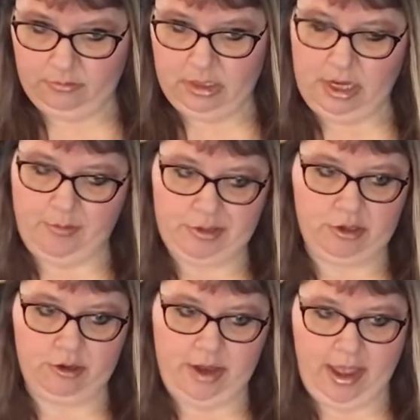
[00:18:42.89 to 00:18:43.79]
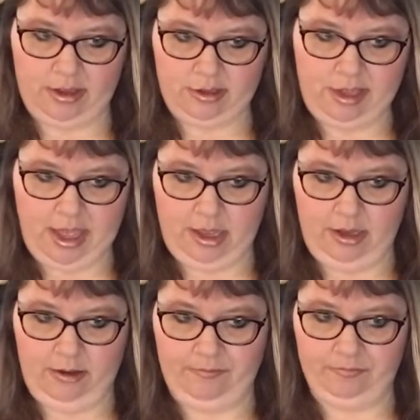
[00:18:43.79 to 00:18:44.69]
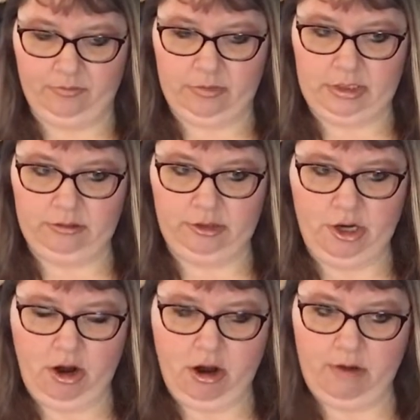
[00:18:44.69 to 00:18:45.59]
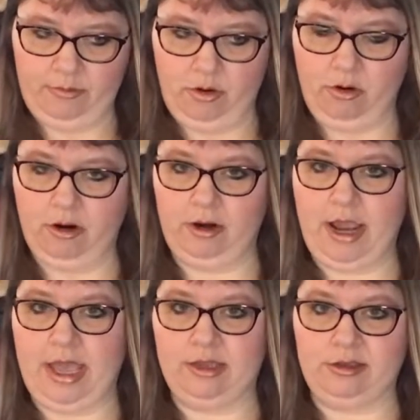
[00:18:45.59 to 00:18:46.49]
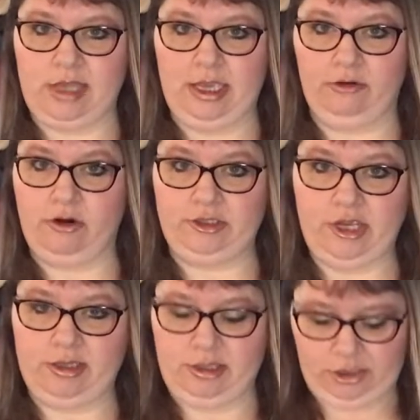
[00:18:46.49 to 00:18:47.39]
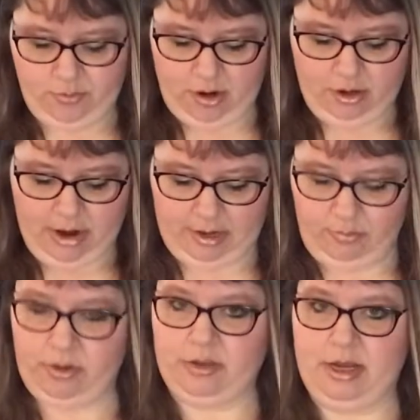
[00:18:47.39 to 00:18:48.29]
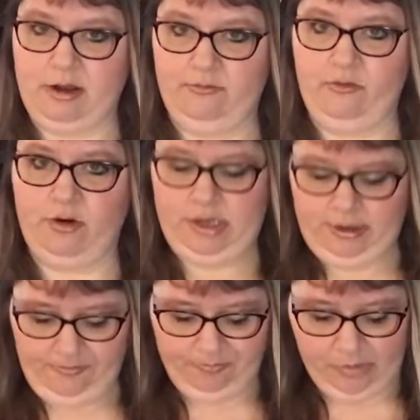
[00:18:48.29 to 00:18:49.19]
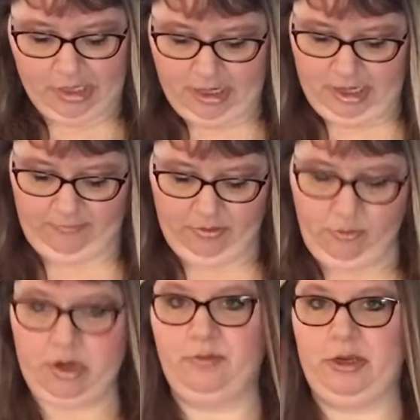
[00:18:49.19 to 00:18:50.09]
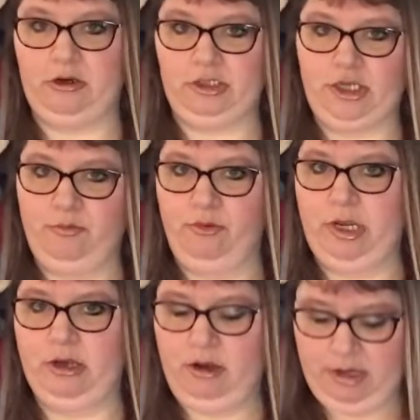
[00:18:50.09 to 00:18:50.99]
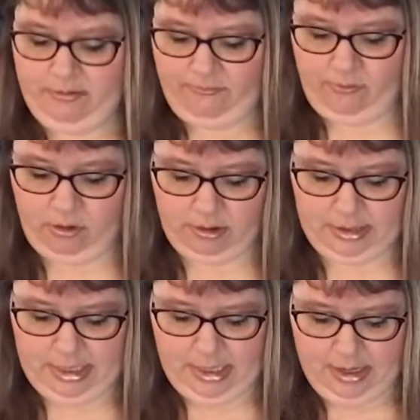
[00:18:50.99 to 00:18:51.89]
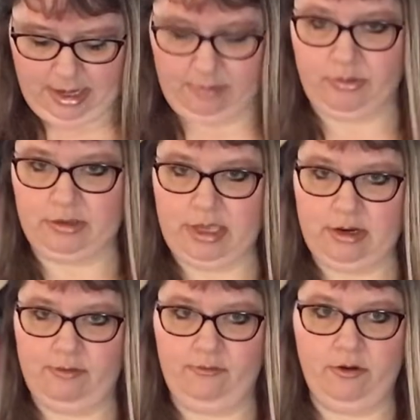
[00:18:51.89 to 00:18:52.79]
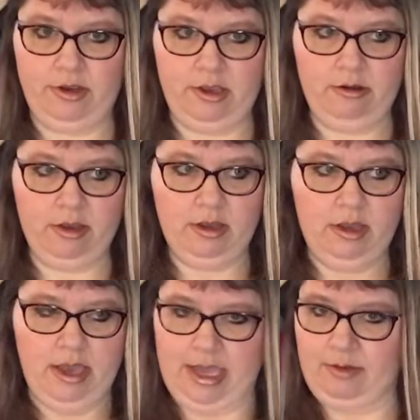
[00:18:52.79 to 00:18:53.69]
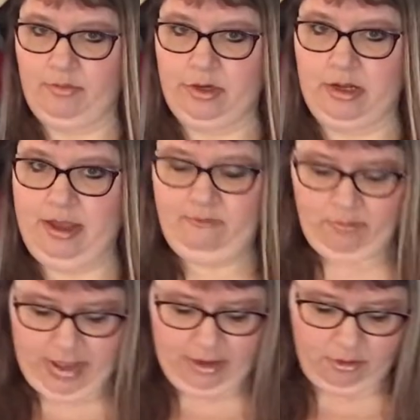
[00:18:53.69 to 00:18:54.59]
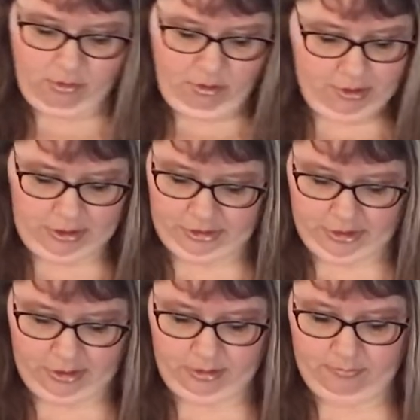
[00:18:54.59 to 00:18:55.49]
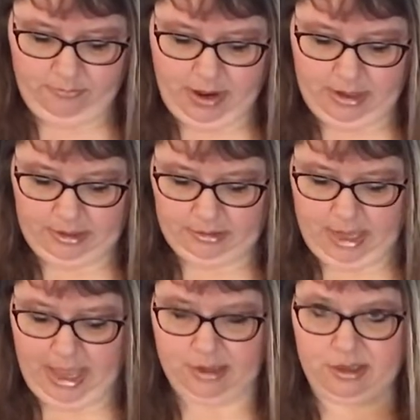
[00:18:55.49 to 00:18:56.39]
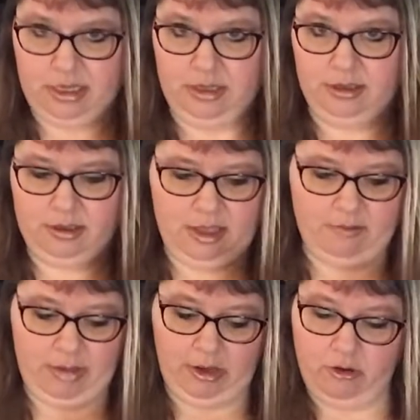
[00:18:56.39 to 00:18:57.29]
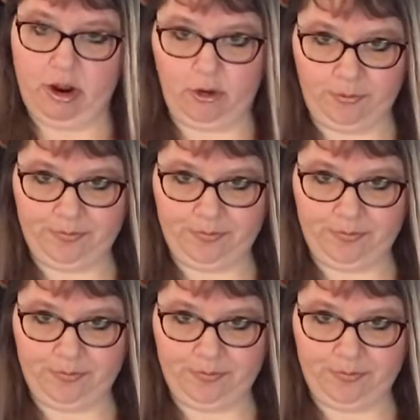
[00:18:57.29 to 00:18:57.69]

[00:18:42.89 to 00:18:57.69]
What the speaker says: lobster as a charm or as a crochet stitch marker, I can put that on for you. If you want a bigger jump ring on it for knitting, I can put that on for you. I can put a leatherback, or you could just buy it as is and make your own.